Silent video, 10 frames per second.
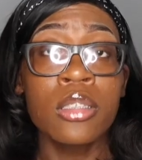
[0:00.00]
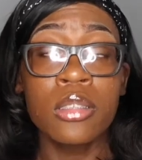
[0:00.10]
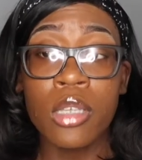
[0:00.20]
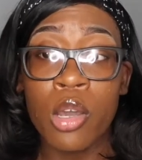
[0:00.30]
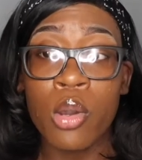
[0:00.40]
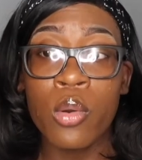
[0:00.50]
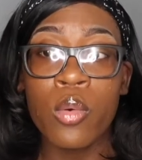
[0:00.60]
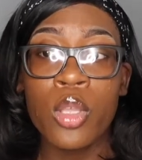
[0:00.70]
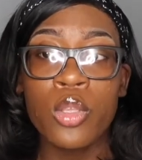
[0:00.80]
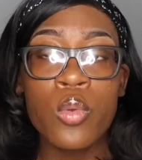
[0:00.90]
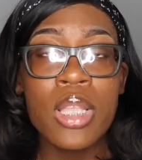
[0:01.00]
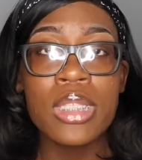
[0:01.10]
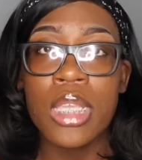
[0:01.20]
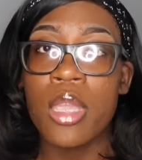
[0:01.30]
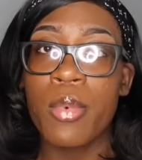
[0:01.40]
so you can
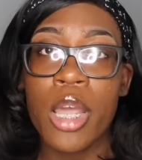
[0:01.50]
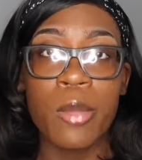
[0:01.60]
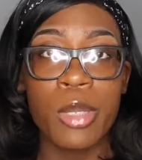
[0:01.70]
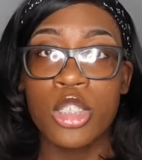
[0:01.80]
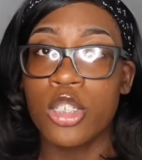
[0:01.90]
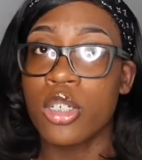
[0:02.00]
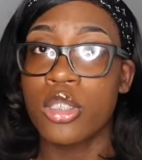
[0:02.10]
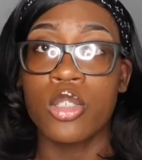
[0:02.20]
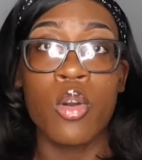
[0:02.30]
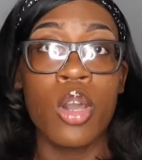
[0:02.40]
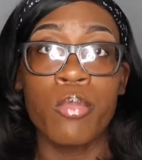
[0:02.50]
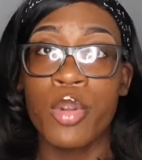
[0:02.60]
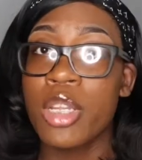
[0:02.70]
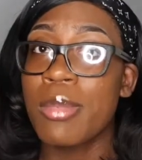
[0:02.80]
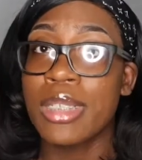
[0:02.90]
take your product pictures on
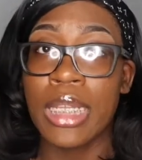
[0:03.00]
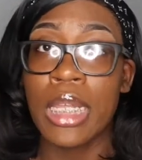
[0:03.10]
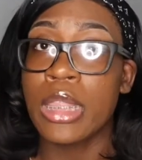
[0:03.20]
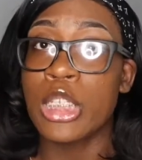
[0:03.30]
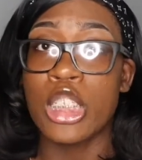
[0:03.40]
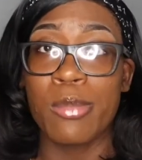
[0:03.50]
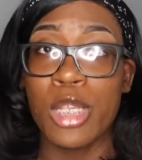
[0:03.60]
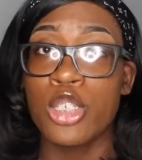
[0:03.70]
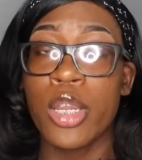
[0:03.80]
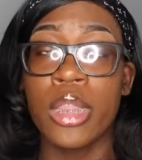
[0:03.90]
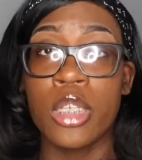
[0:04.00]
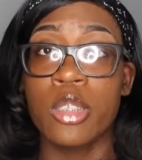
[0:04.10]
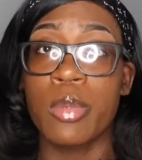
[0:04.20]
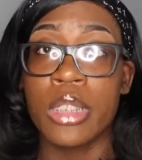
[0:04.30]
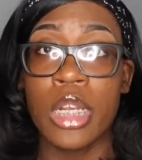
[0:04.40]
pretty much anything. Just make sure it looks
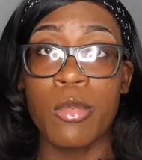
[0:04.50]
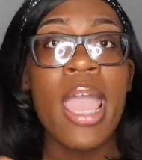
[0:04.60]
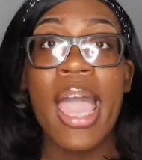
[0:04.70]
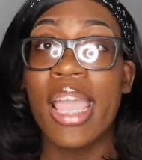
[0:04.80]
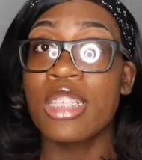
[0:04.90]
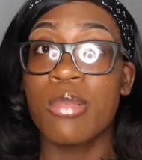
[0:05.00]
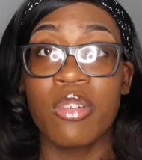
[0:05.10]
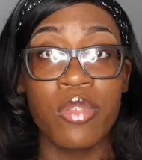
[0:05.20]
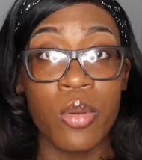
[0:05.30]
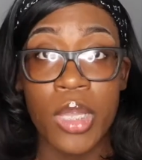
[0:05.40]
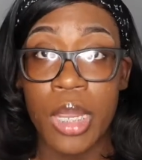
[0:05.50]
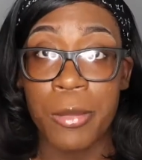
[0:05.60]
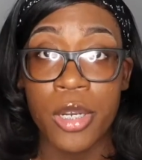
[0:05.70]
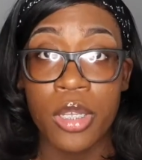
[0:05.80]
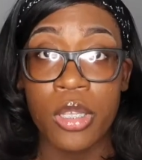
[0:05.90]
presentable. I use my phone
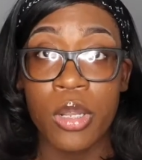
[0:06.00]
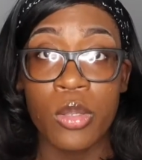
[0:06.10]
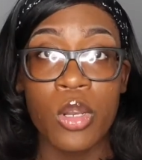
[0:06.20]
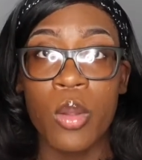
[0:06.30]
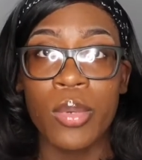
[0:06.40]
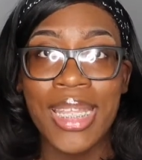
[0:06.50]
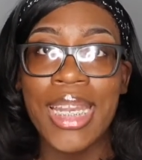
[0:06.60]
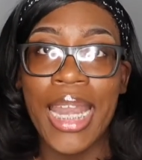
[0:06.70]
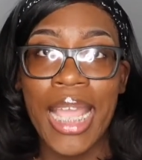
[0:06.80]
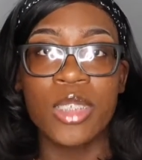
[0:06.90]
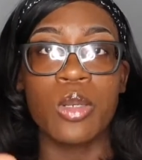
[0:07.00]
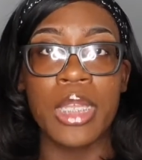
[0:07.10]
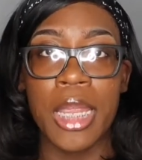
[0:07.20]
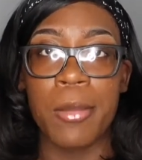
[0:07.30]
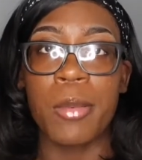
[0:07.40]
camera. You know, you don't need an actual
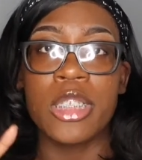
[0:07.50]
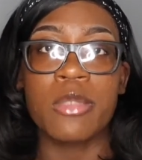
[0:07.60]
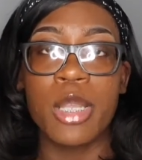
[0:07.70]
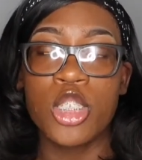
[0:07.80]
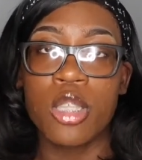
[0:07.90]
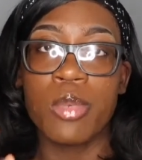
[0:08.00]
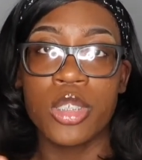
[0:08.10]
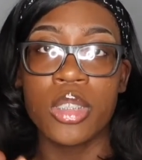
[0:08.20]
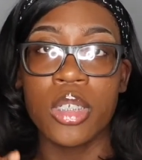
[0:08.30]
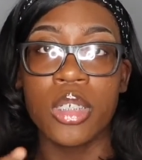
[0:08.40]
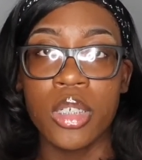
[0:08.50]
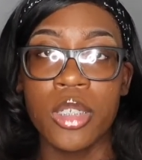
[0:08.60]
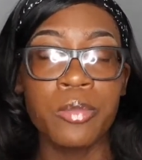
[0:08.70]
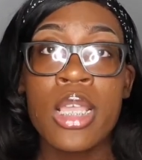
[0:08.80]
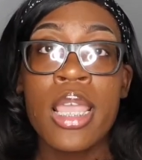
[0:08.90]
camera, but just make sure the pictures look good.